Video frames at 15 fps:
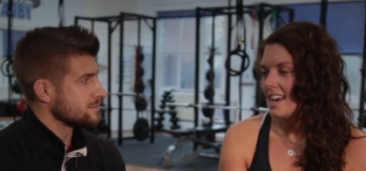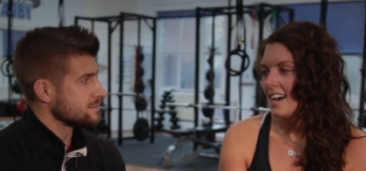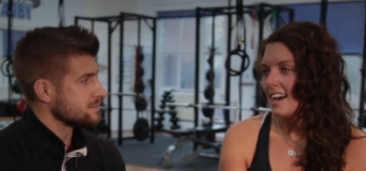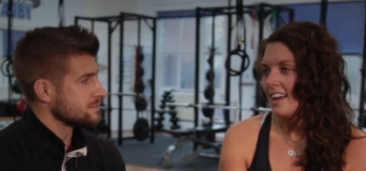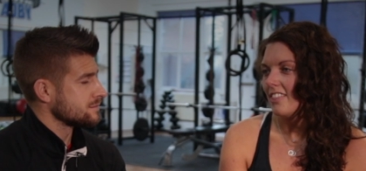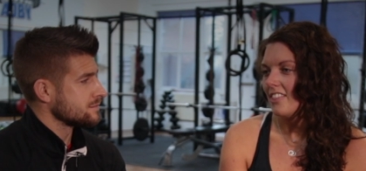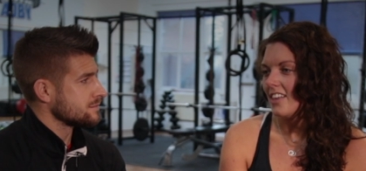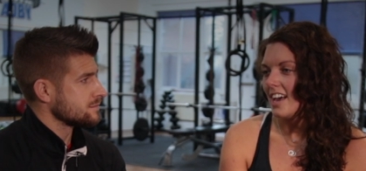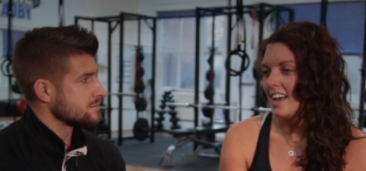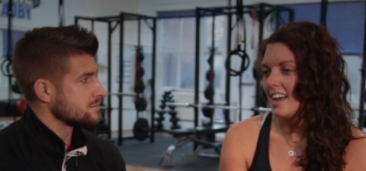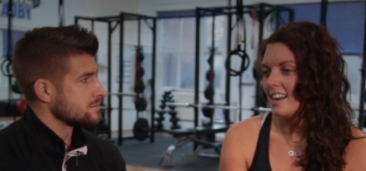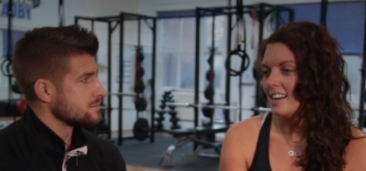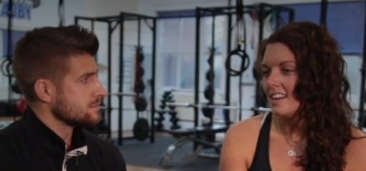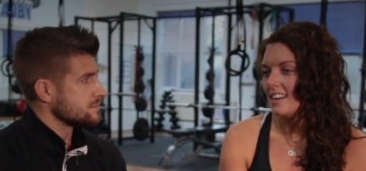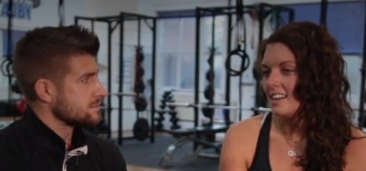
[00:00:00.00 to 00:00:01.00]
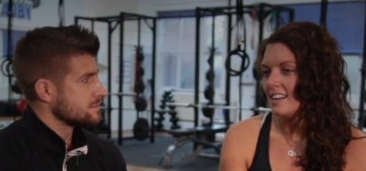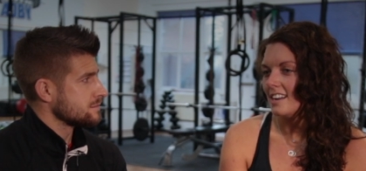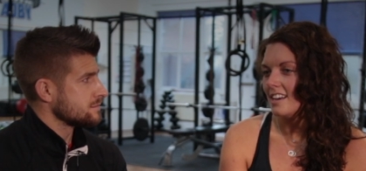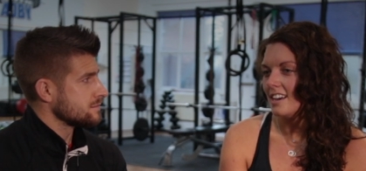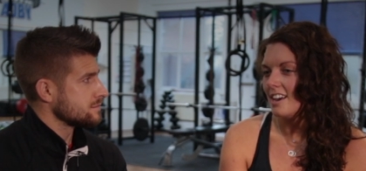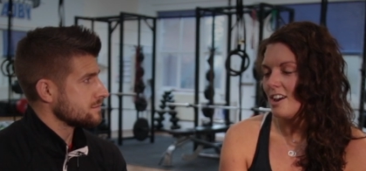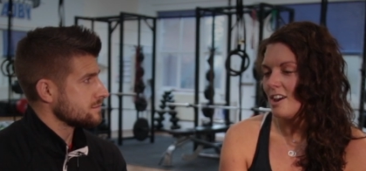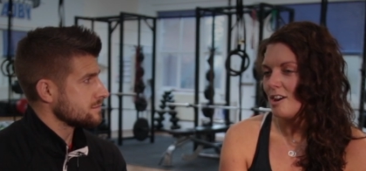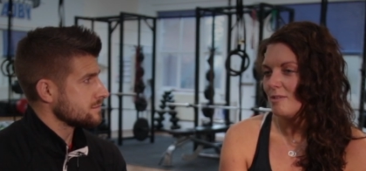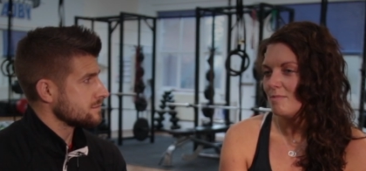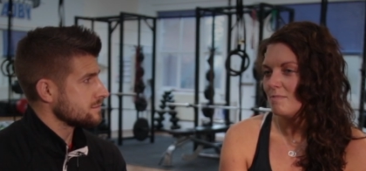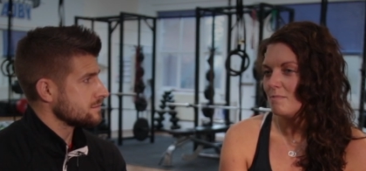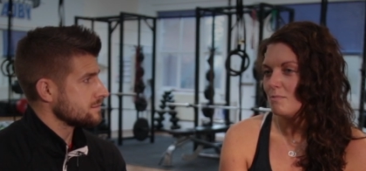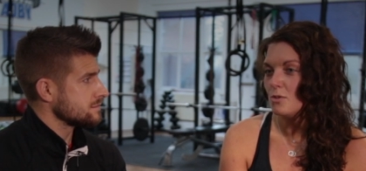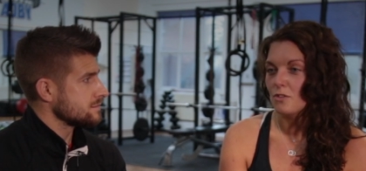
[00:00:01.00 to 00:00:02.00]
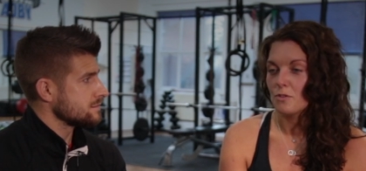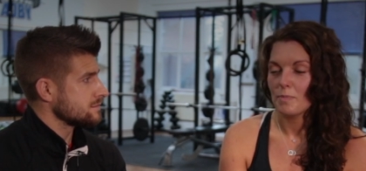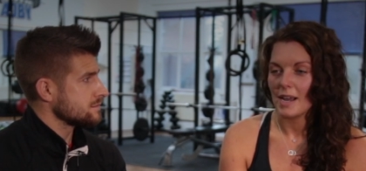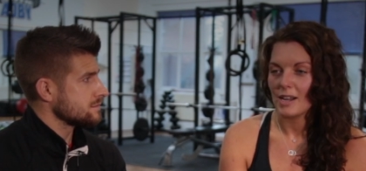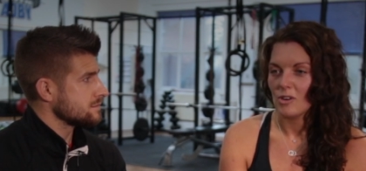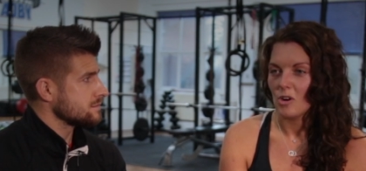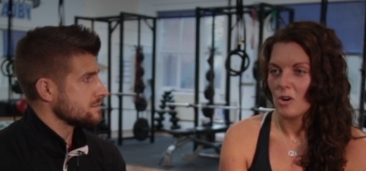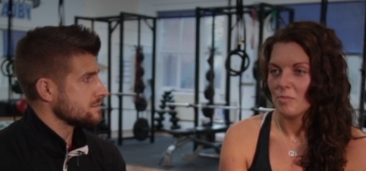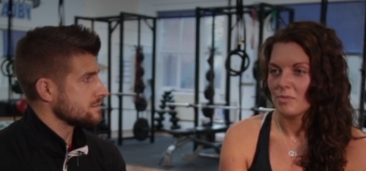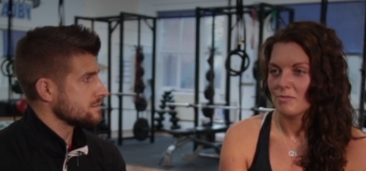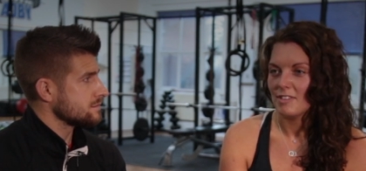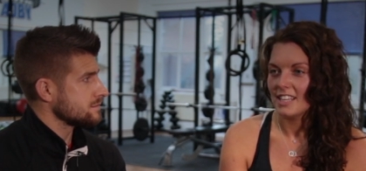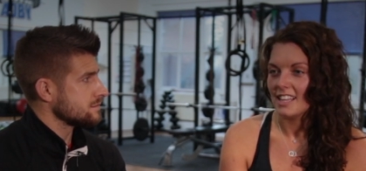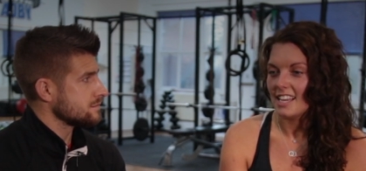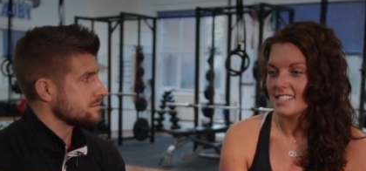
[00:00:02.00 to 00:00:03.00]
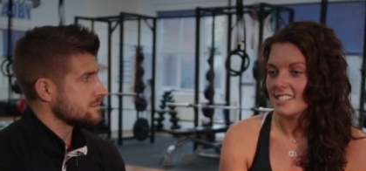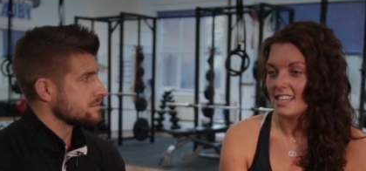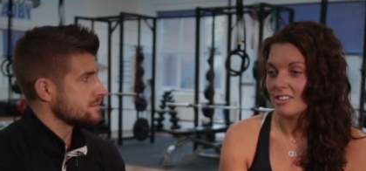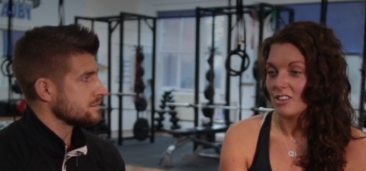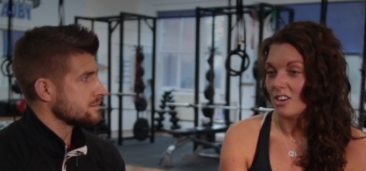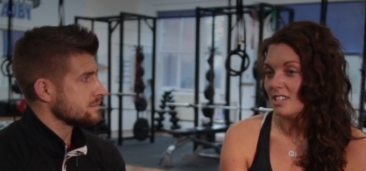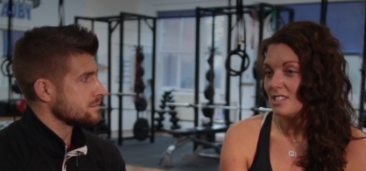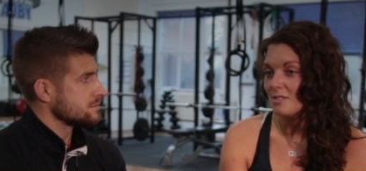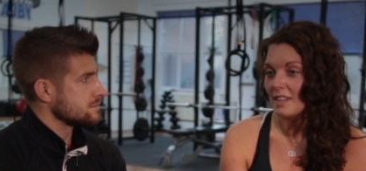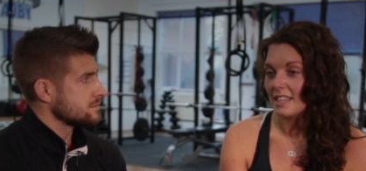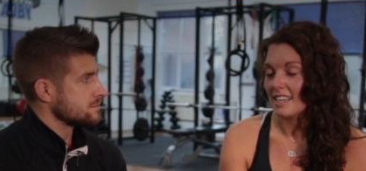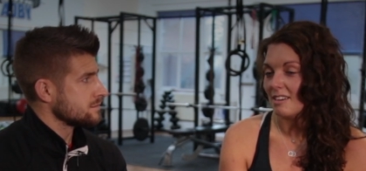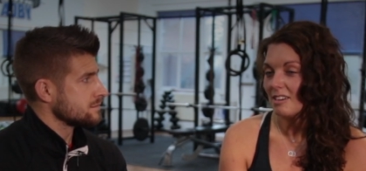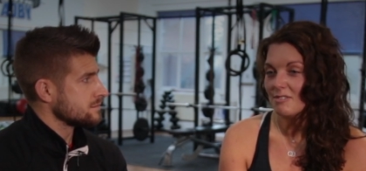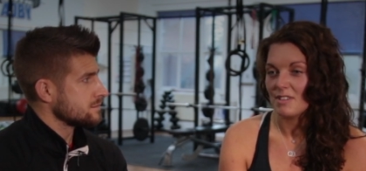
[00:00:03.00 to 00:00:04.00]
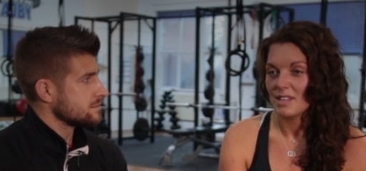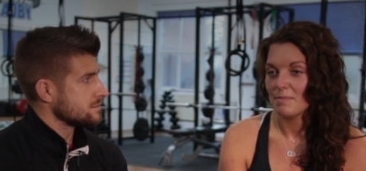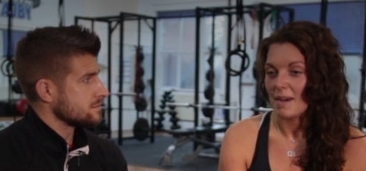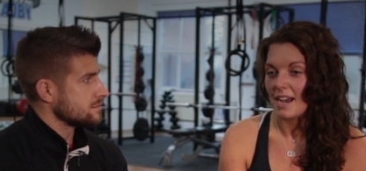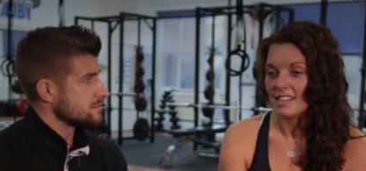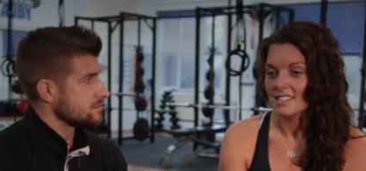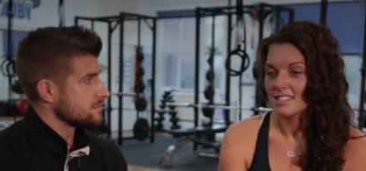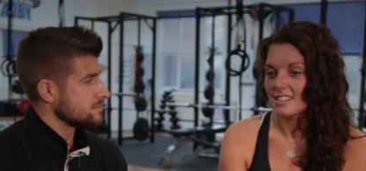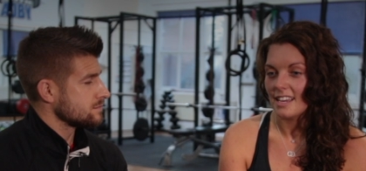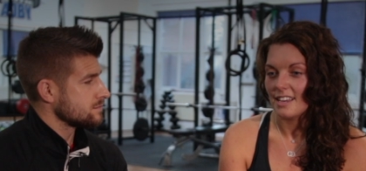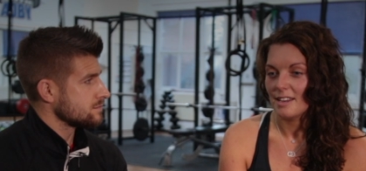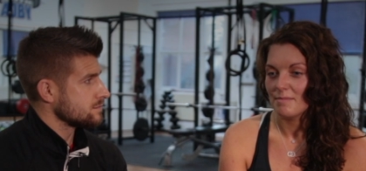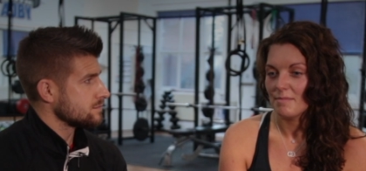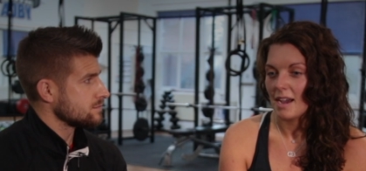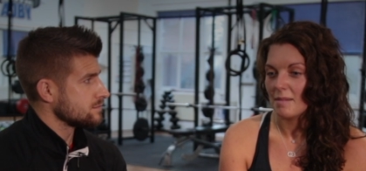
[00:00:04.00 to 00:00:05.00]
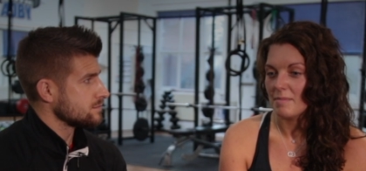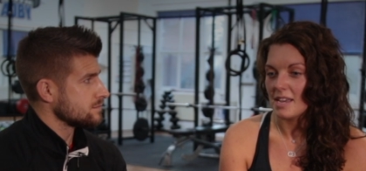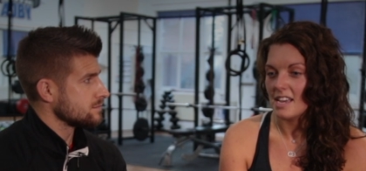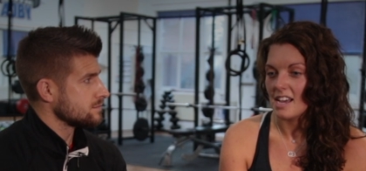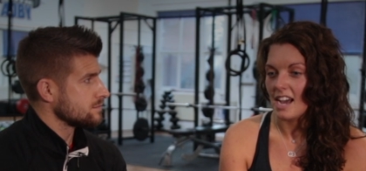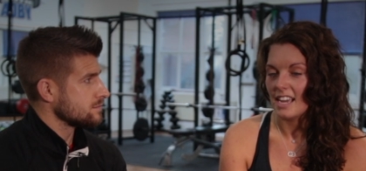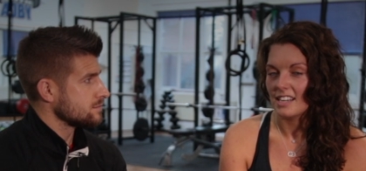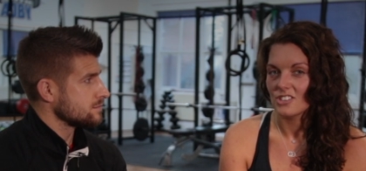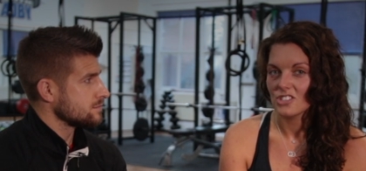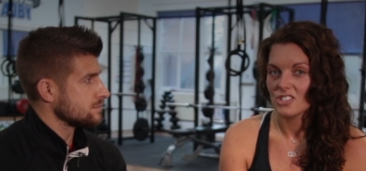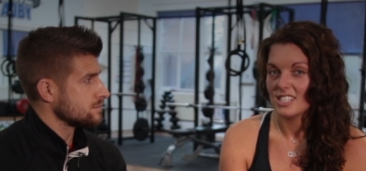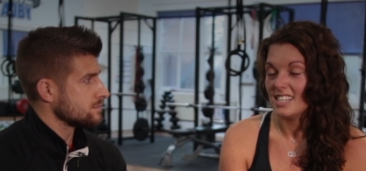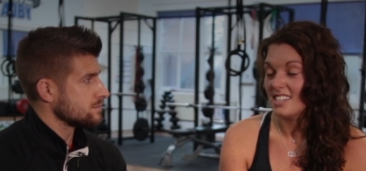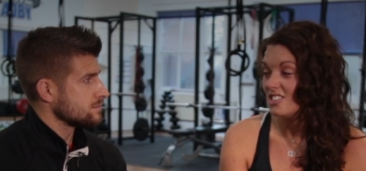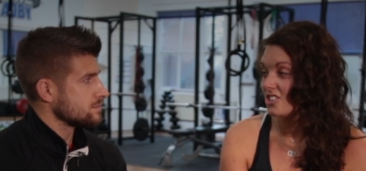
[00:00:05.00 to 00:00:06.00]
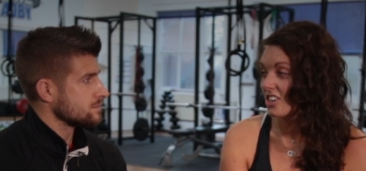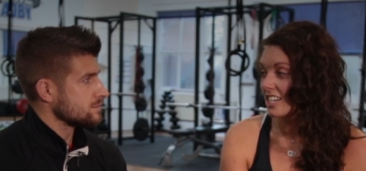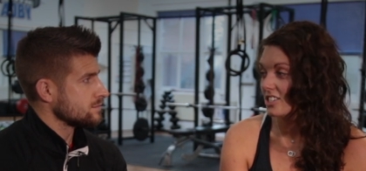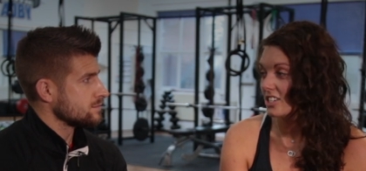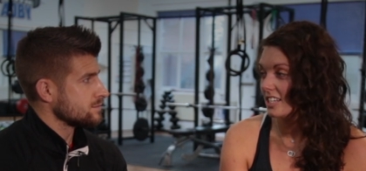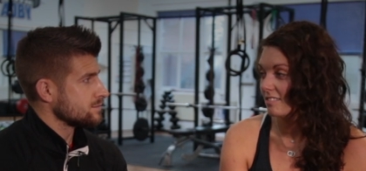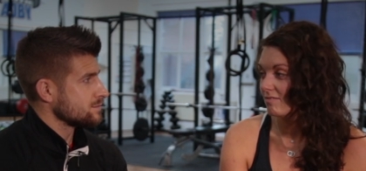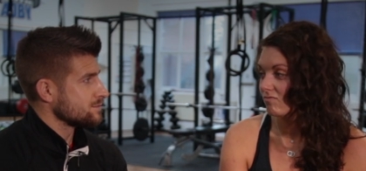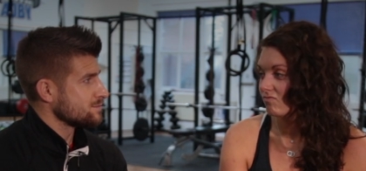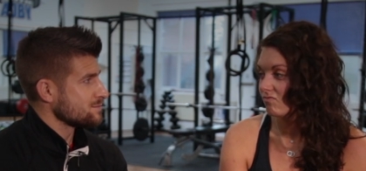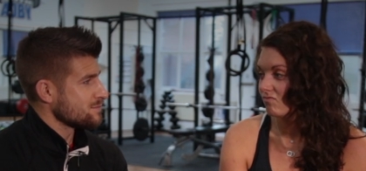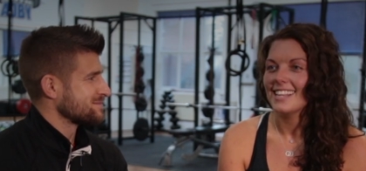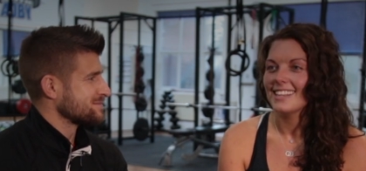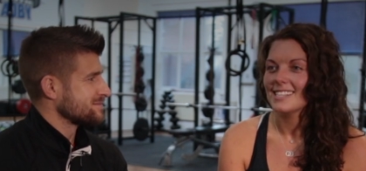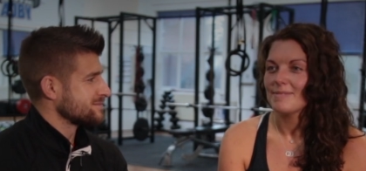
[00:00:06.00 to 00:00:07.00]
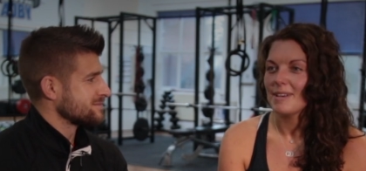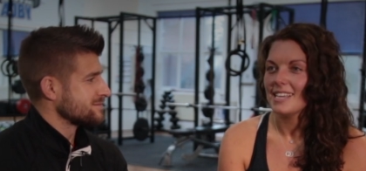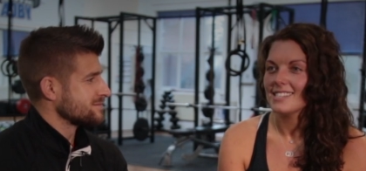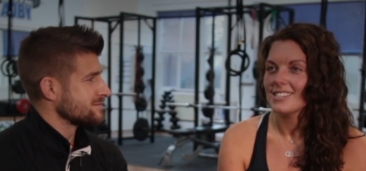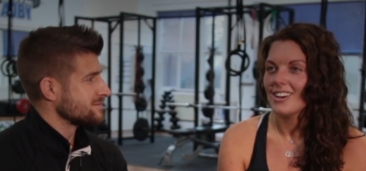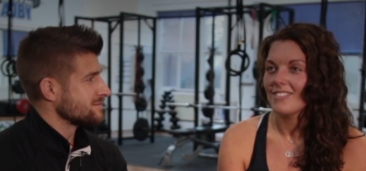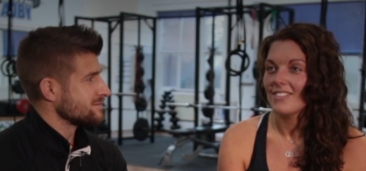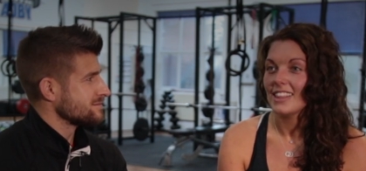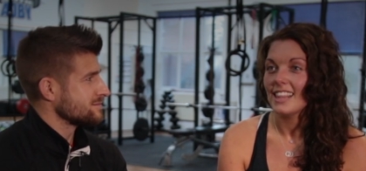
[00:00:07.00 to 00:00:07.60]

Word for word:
Speaker 1: And then um, moved back up, realised I got into like, yeah, like a really bad um, habit and just needed to change it. In the space of